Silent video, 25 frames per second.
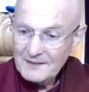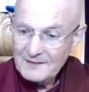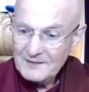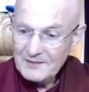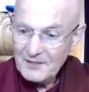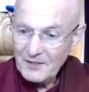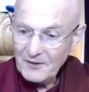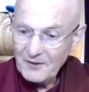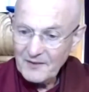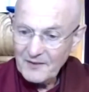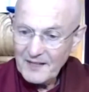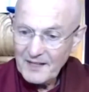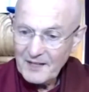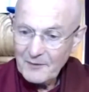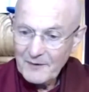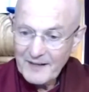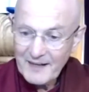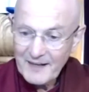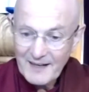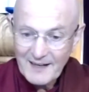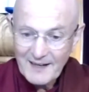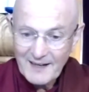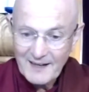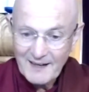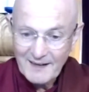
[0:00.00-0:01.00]
So there
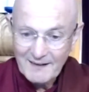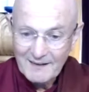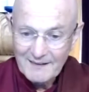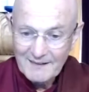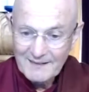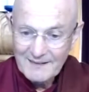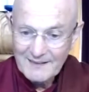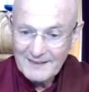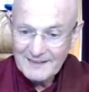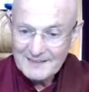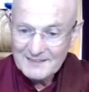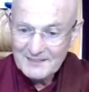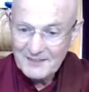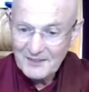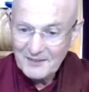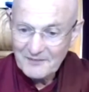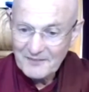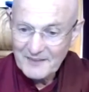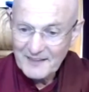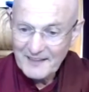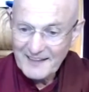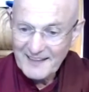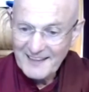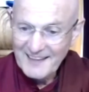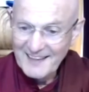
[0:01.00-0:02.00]
we are. That's
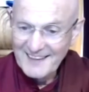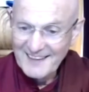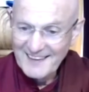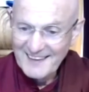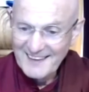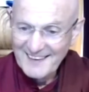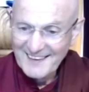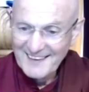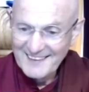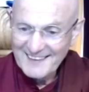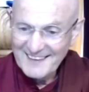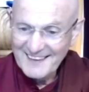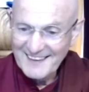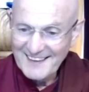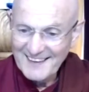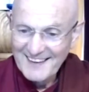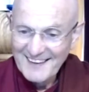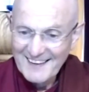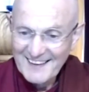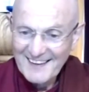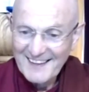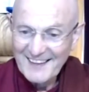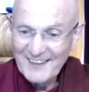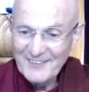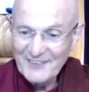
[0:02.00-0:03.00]
not very,
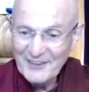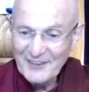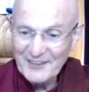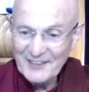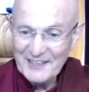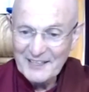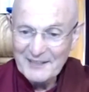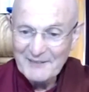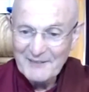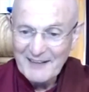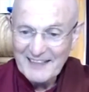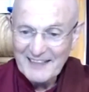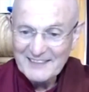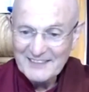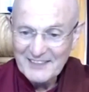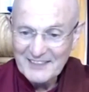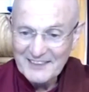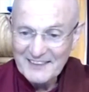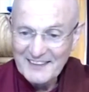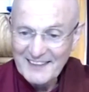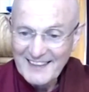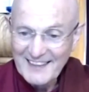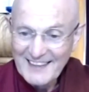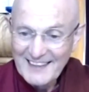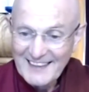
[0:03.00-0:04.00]
you can
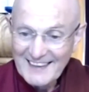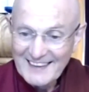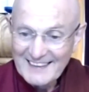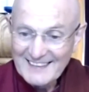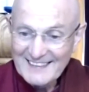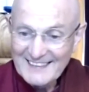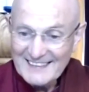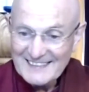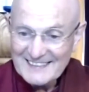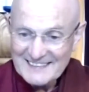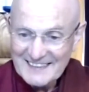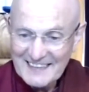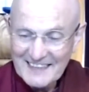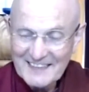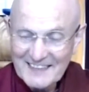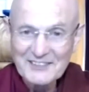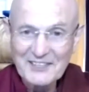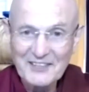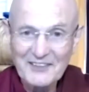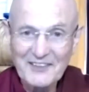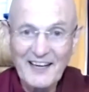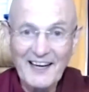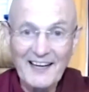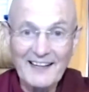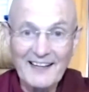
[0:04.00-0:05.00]
imagine listening
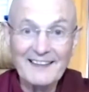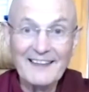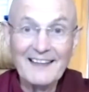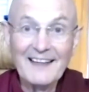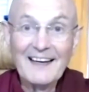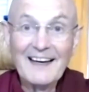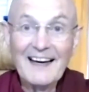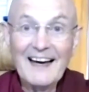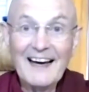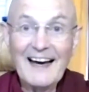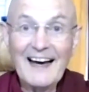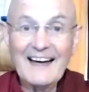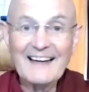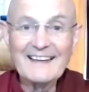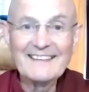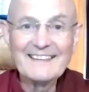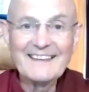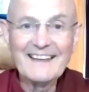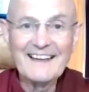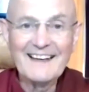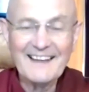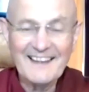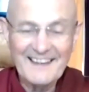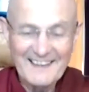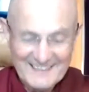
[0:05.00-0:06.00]
to that.
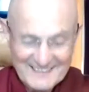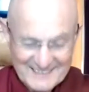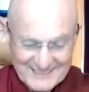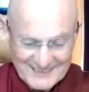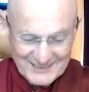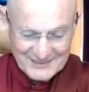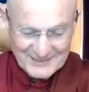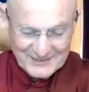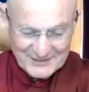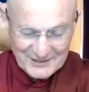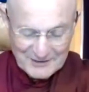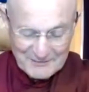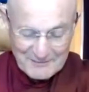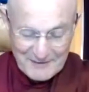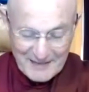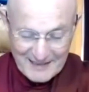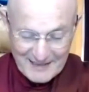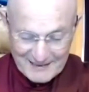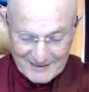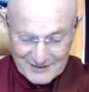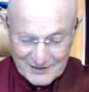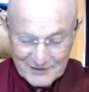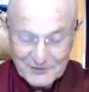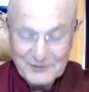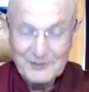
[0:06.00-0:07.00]
And just
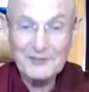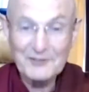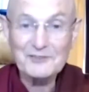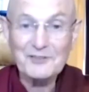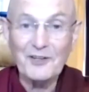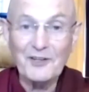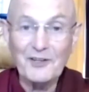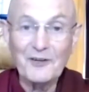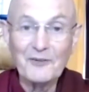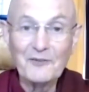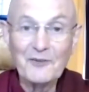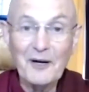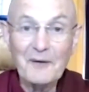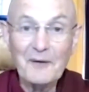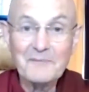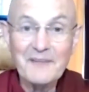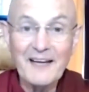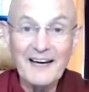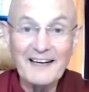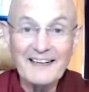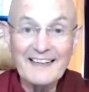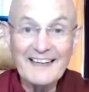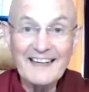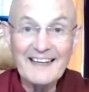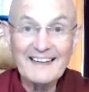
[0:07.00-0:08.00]
to sort of rub
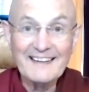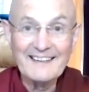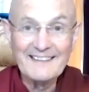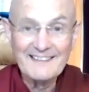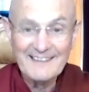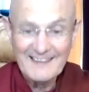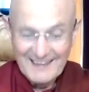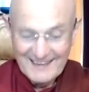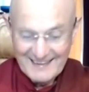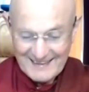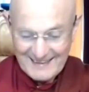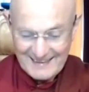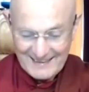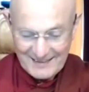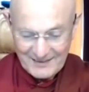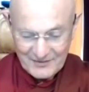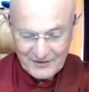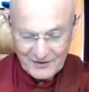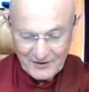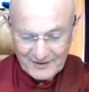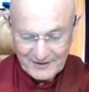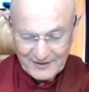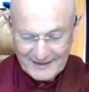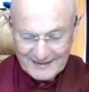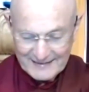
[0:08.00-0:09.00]
that in, I
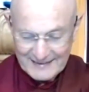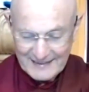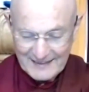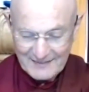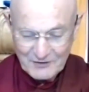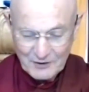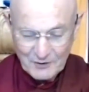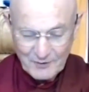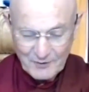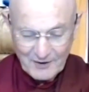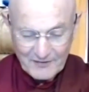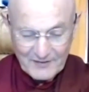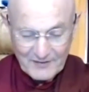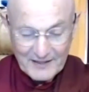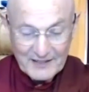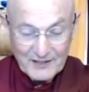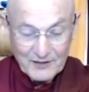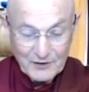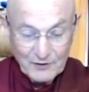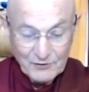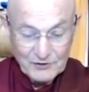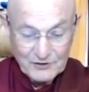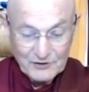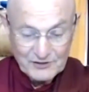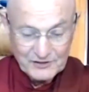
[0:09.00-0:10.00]
thought I'd give you what they
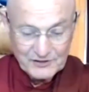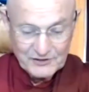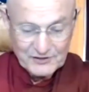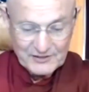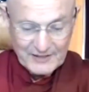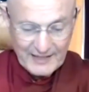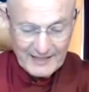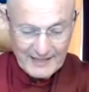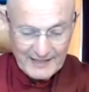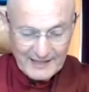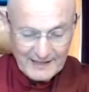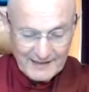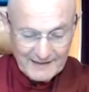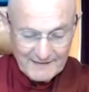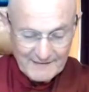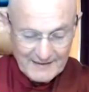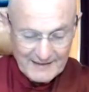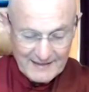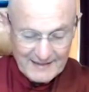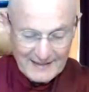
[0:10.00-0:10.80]
used to say